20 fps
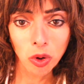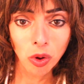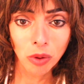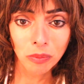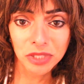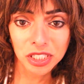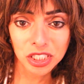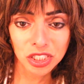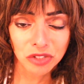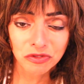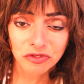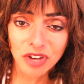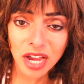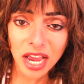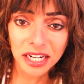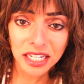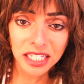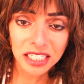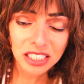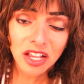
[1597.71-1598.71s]
Long Beach on
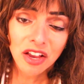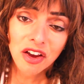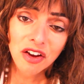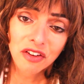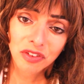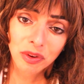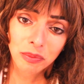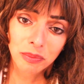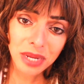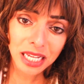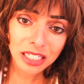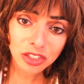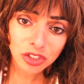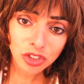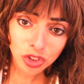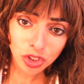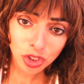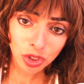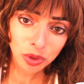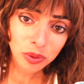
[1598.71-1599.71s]
Fridays from 9
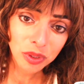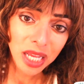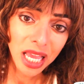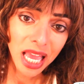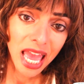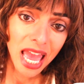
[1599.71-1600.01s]
to 2.